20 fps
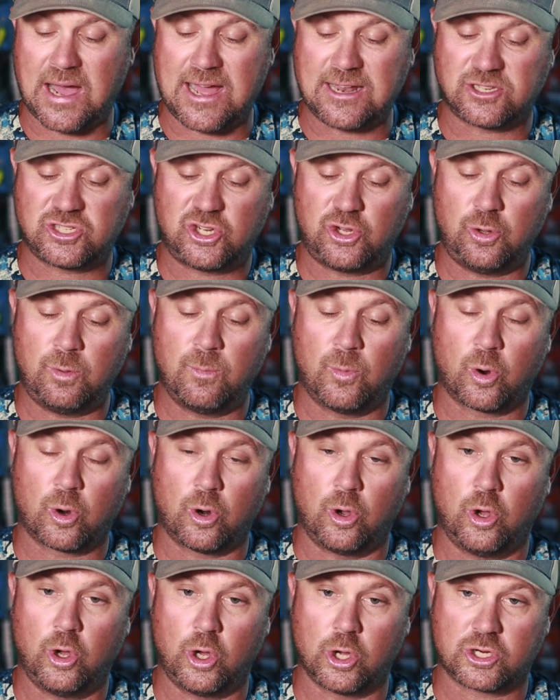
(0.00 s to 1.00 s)
got two
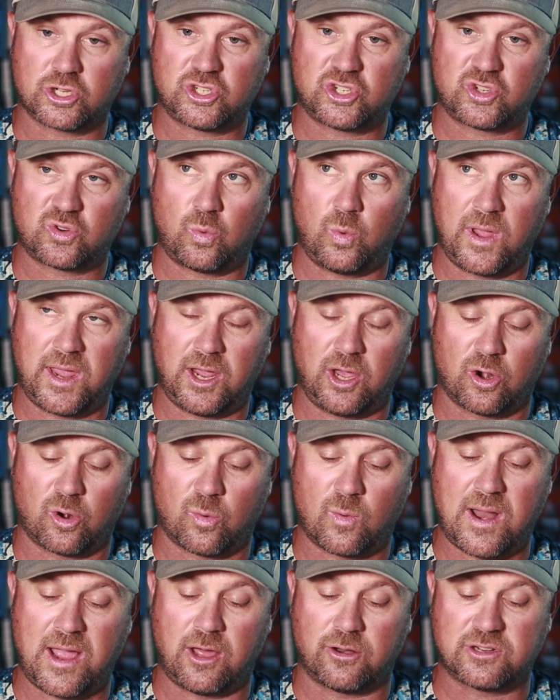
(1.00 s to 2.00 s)
more hooks swinging
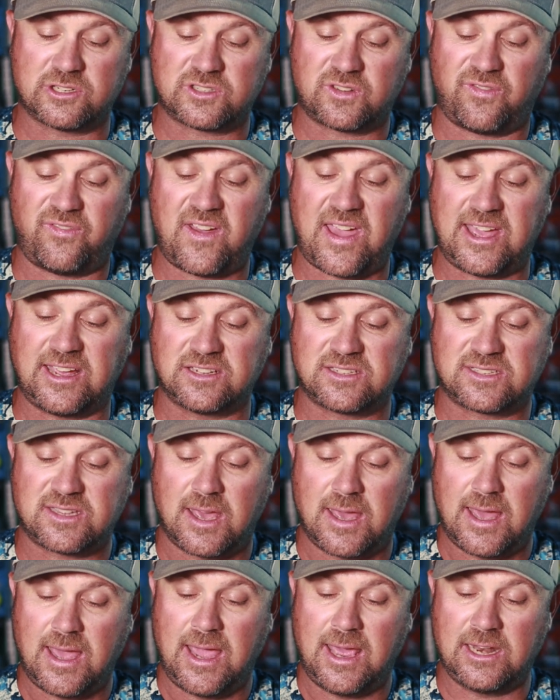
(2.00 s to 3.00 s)
around his
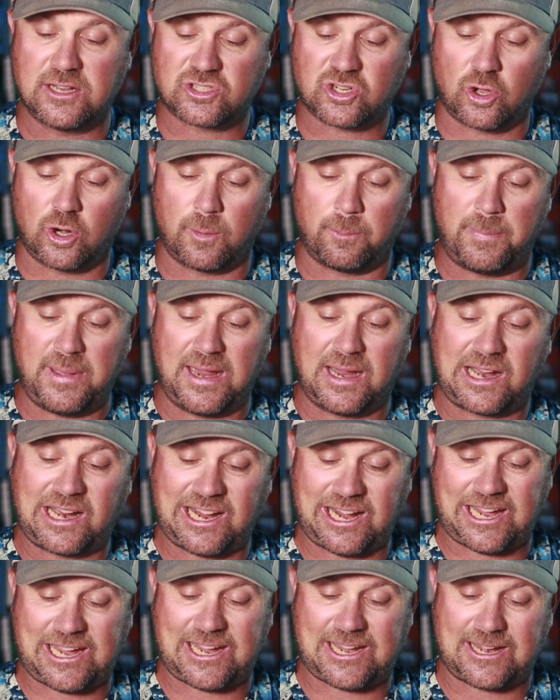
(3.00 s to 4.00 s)
face, and it's going to be...
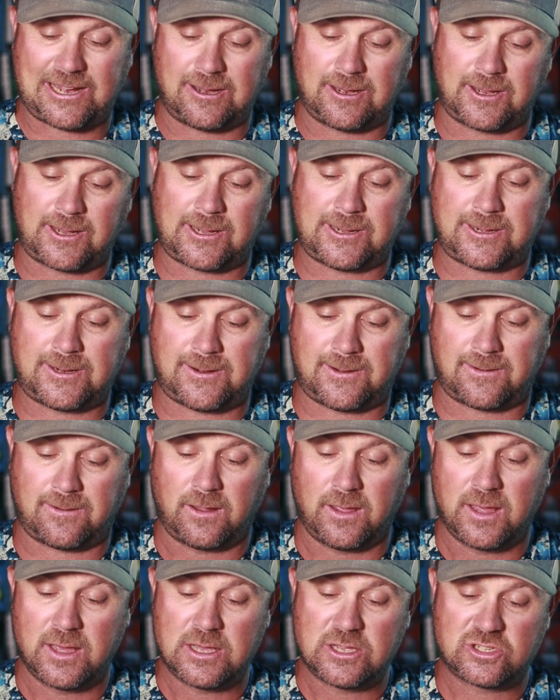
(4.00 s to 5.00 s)

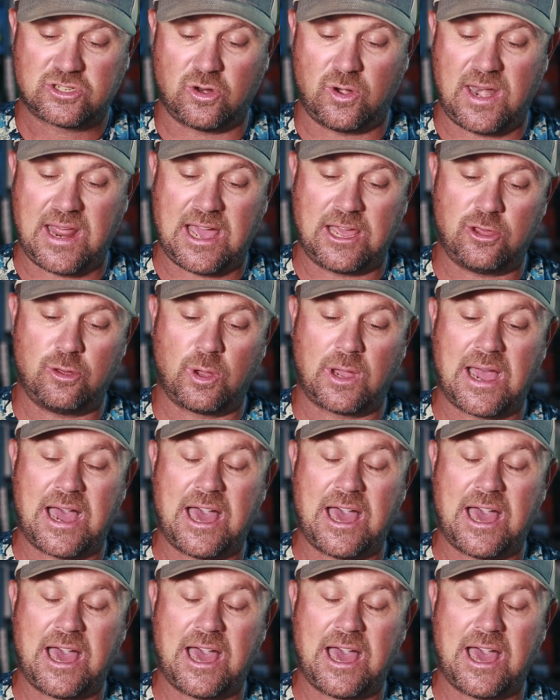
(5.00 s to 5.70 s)
So now you